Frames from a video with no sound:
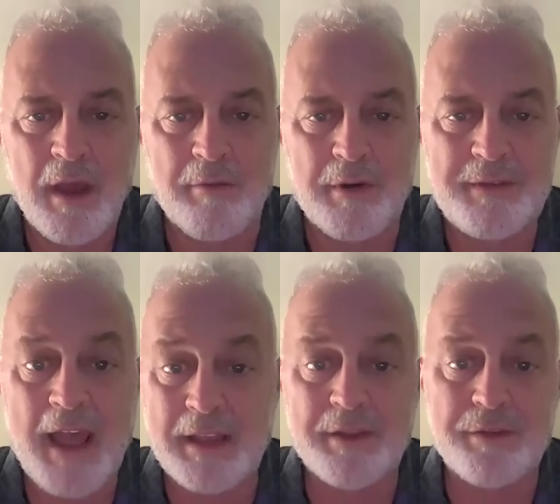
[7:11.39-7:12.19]
uh,
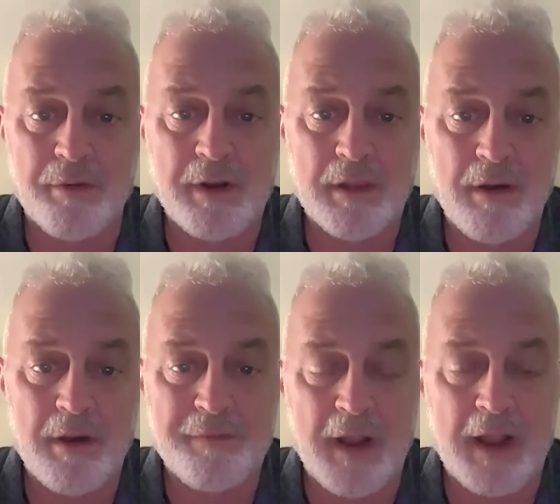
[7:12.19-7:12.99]
retaliatory
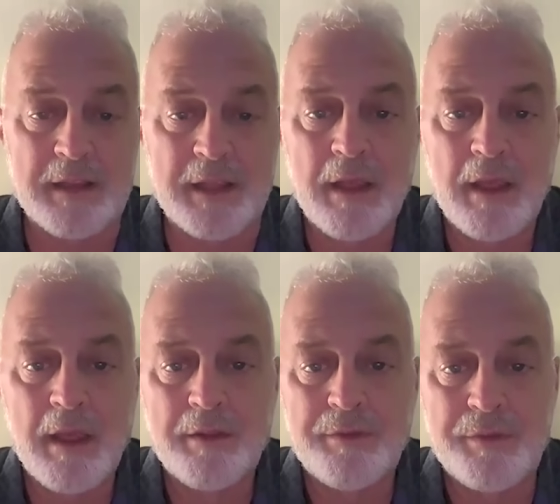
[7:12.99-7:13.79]
laws, frankly,
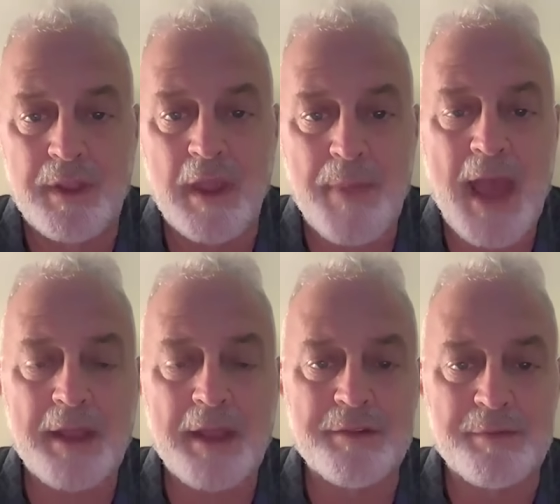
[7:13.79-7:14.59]
to get
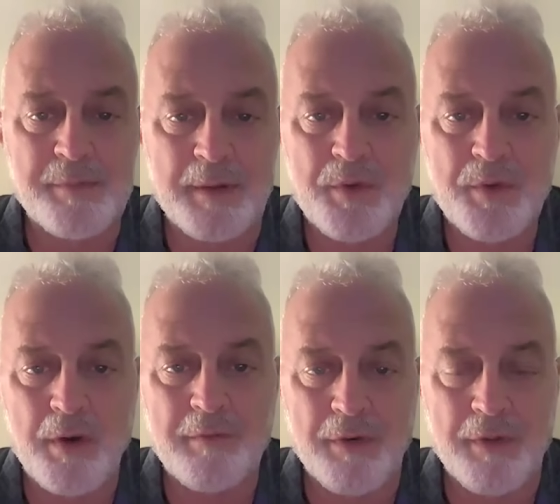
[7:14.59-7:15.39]
back at the Supreme
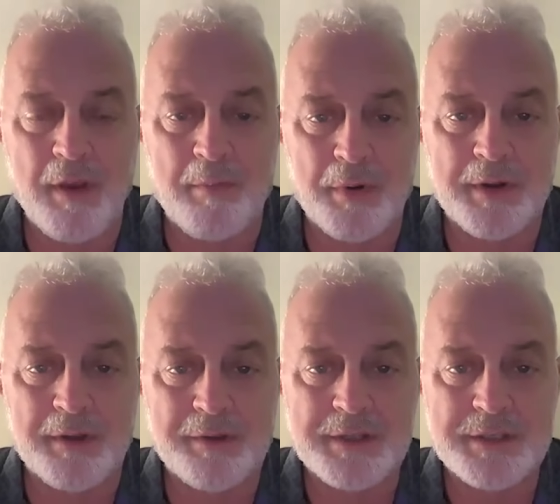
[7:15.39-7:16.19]
Court for their Bruen
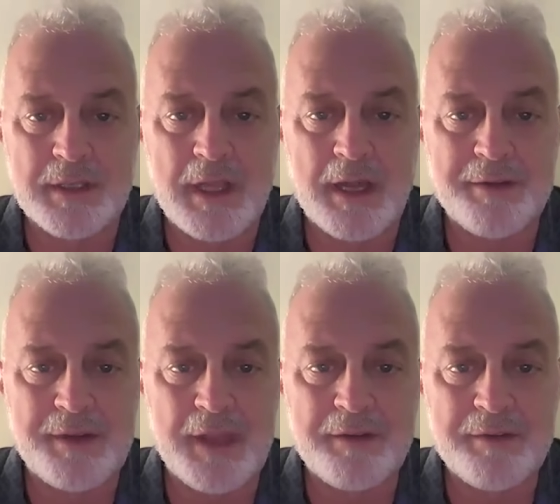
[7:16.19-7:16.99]
decision. A lot of
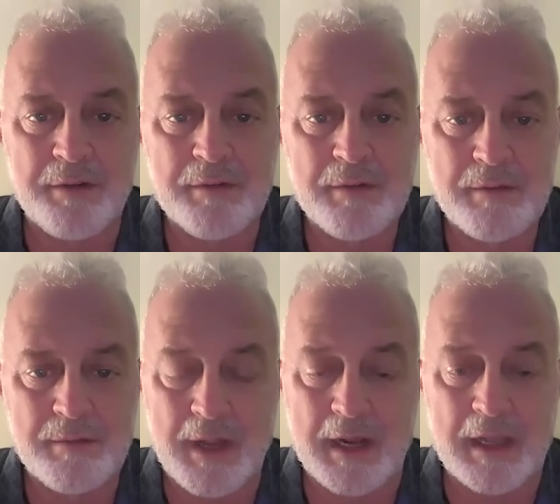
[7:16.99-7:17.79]
states don't,
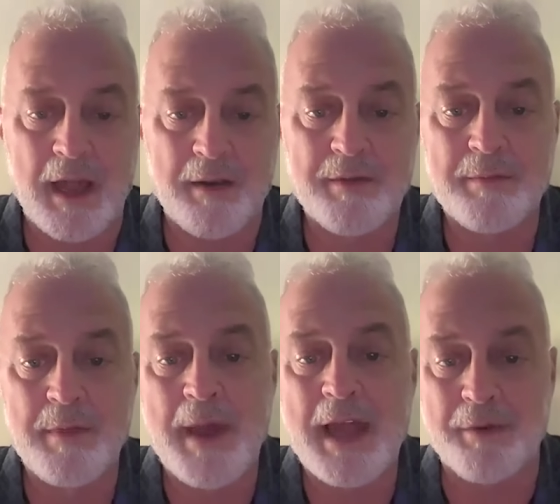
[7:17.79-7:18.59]
well, not a lot, the,
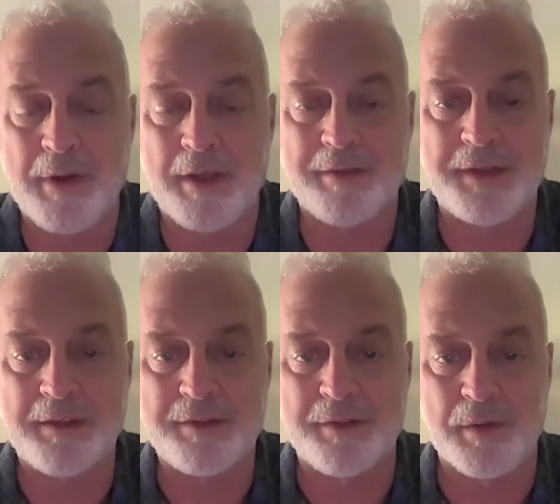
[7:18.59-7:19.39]
the, battleground
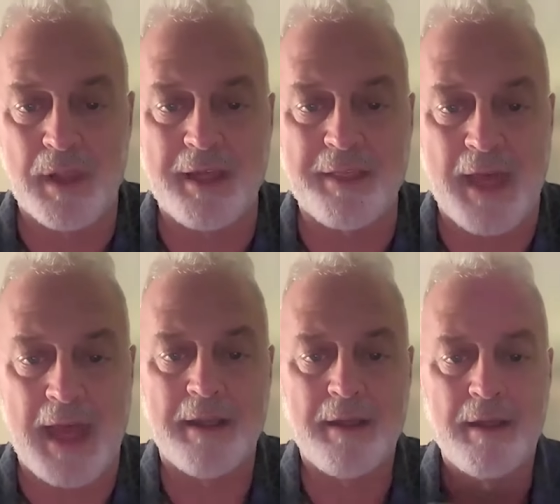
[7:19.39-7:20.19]
states don't like
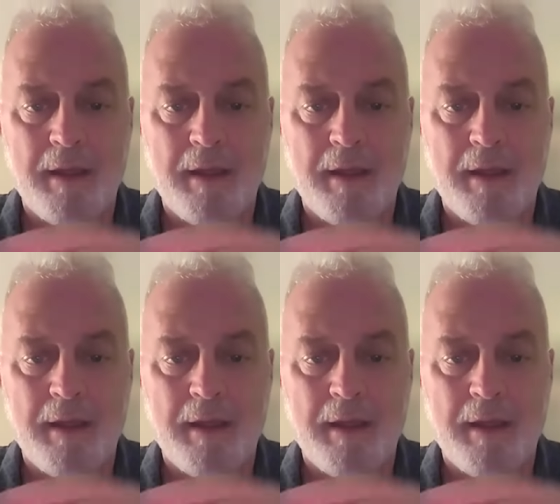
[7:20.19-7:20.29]
that.